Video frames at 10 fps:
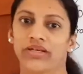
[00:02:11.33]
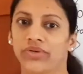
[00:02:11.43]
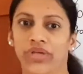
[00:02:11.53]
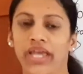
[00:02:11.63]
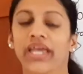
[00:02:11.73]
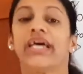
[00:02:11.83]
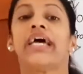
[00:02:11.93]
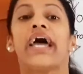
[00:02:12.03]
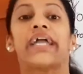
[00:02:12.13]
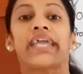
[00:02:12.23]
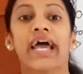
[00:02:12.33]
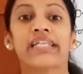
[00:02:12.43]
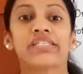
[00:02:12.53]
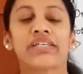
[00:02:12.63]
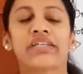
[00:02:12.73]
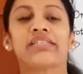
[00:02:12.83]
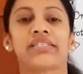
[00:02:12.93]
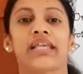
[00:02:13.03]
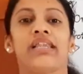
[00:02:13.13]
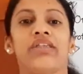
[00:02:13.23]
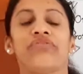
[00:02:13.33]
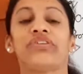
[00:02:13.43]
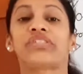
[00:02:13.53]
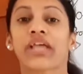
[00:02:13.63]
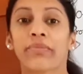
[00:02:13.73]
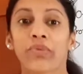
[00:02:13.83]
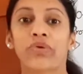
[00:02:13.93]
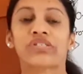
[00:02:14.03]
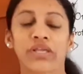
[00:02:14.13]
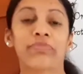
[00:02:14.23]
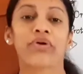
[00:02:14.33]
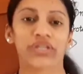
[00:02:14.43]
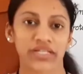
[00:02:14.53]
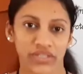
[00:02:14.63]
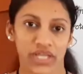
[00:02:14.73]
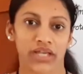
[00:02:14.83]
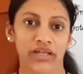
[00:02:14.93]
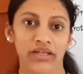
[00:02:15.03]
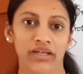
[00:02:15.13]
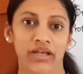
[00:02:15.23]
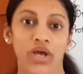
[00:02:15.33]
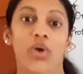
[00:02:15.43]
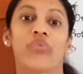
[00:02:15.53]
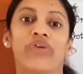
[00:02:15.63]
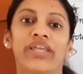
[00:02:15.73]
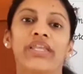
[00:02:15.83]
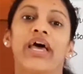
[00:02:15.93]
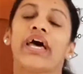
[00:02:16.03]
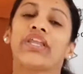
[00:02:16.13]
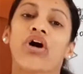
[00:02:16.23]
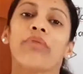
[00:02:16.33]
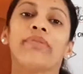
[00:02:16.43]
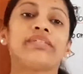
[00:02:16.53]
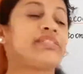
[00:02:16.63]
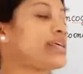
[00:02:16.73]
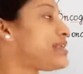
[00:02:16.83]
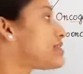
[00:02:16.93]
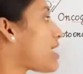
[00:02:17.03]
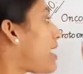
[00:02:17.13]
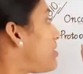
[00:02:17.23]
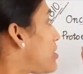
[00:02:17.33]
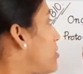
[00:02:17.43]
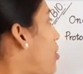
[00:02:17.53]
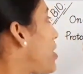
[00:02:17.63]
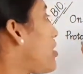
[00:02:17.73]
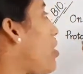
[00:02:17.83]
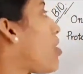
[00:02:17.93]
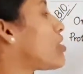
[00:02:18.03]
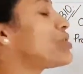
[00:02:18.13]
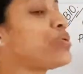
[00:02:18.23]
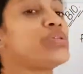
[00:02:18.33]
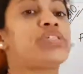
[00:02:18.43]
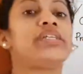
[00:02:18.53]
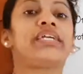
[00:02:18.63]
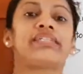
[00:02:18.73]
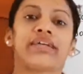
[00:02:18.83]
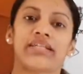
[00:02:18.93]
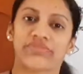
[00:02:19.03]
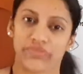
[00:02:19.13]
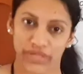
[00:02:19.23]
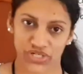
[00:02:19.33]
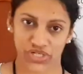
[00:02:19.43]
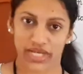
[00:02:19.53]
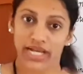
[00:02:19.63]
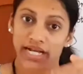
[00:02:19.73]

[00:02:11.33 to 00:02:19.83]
Okay, a cancerous cell, first and most important thing, when a normal cell is undergoing oncogenic transformation,